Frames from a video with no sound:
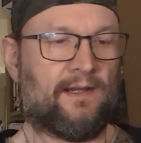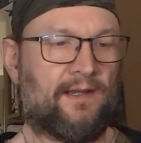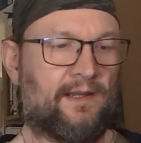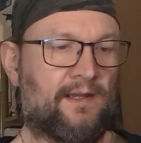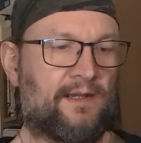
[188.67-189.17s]

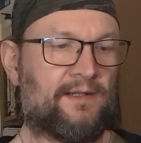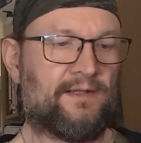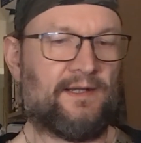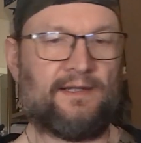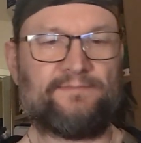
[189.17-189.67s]

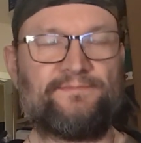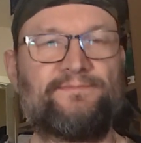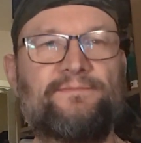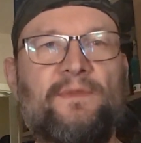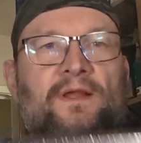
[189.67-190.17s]
And
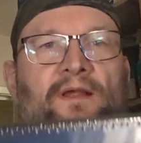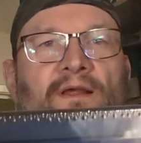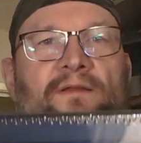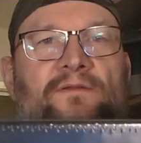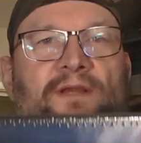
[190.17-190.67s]

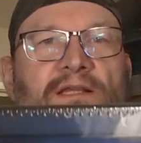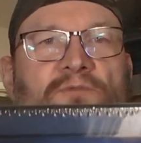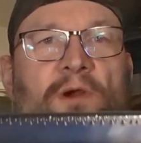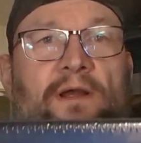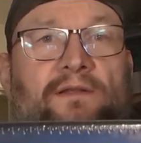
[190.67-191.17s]

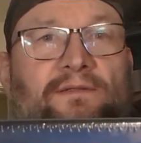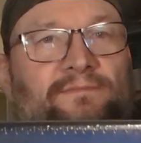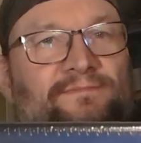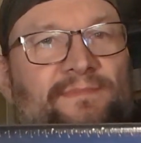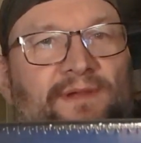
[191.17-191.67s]
this one,
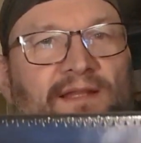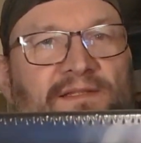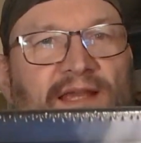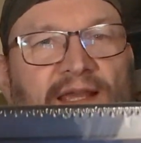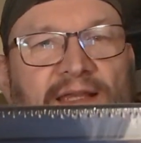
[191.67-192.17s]
it
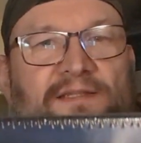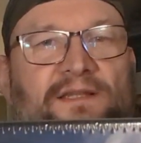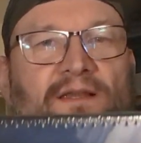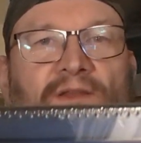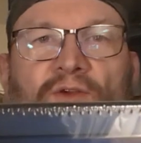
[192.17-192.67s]

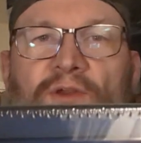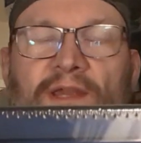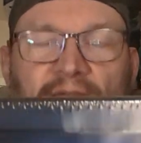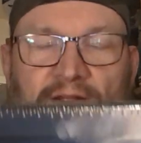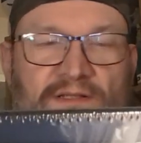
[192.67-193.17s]
says you
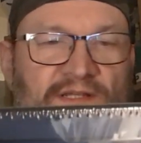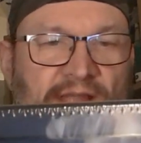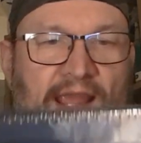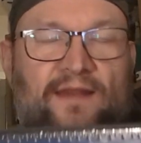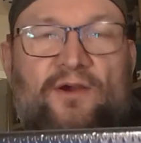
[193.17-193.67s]
can
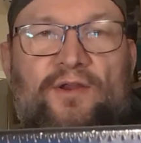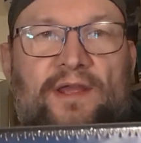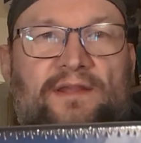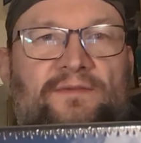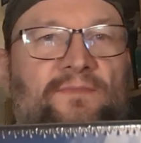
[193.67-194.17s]
stand on
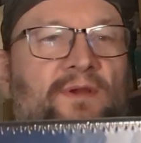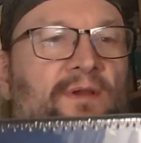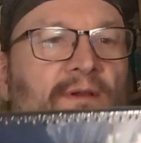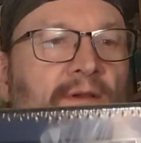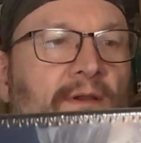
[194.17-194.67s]
it
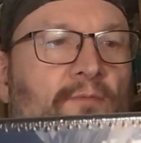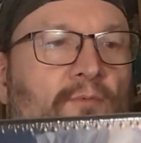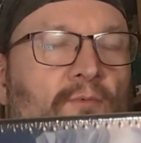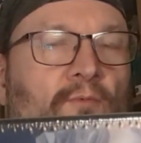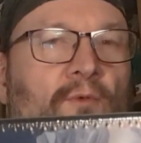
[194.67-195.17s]

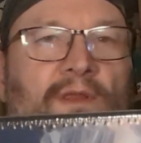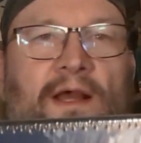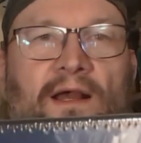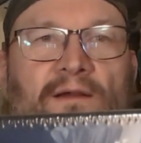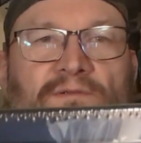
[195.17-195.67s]

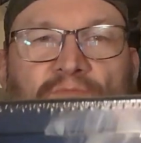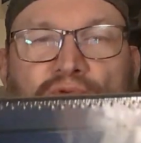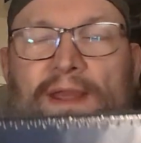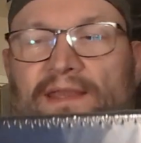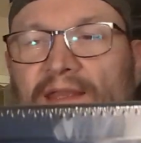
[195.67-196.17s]
without
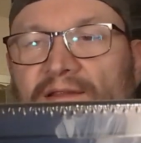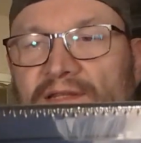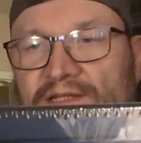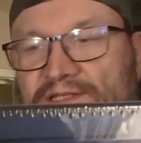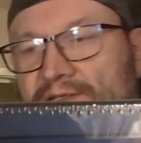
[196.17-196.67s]
breaking
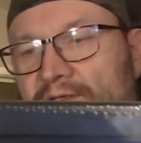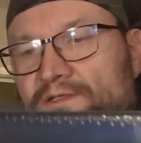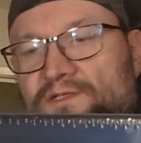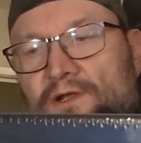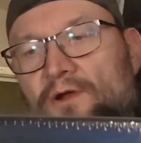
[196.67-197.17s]
this,
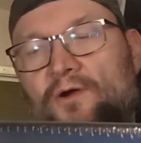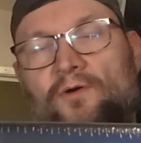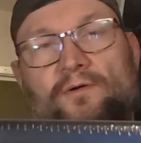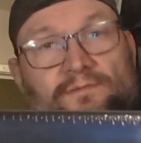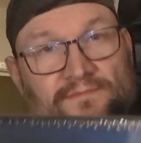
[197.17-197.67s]

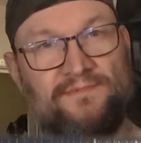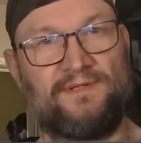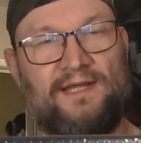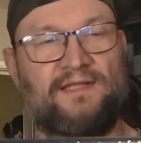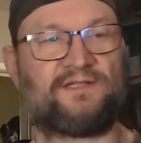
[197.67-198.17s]
so
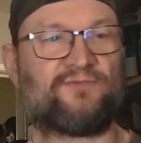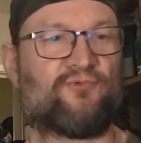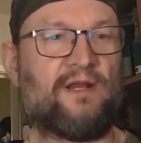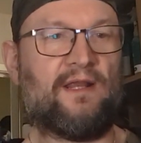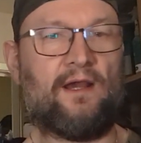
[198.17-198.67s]
it's
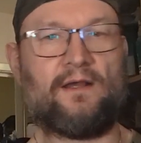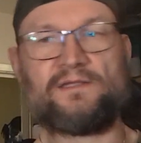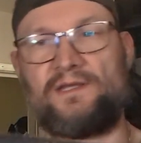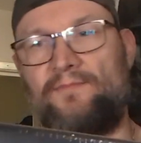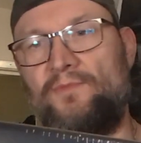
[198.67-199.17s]
really
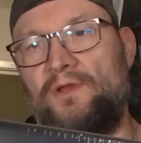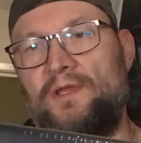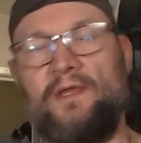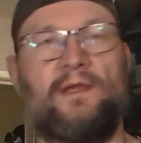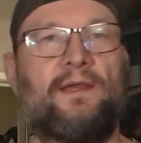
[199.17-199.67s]
awesome.
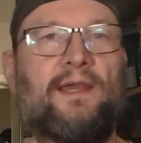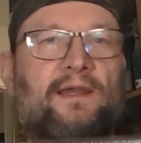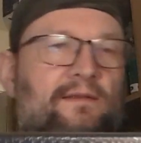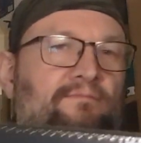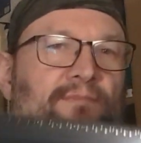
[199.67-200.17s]

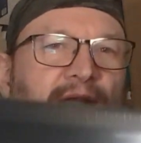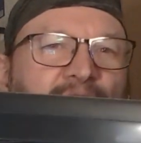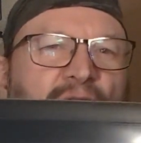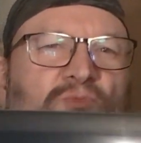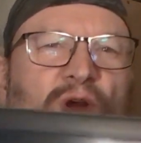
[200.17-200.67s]
And
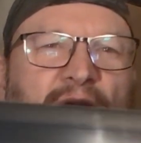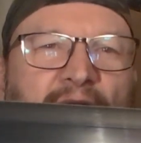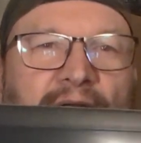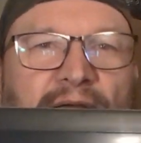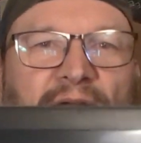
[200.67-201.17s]
I don't want
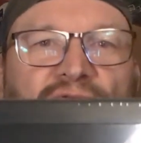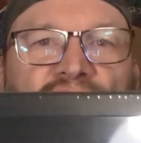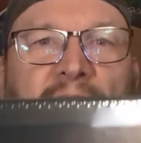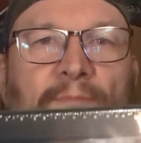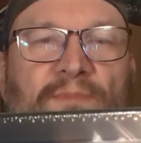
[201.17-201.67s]
to
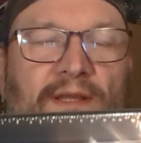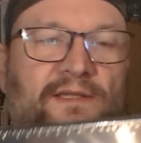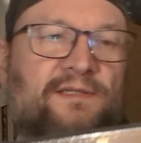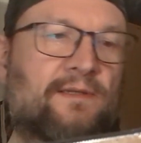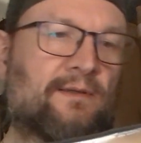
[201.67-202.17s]
unwrap
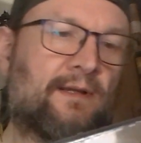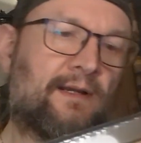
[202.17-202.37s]
this.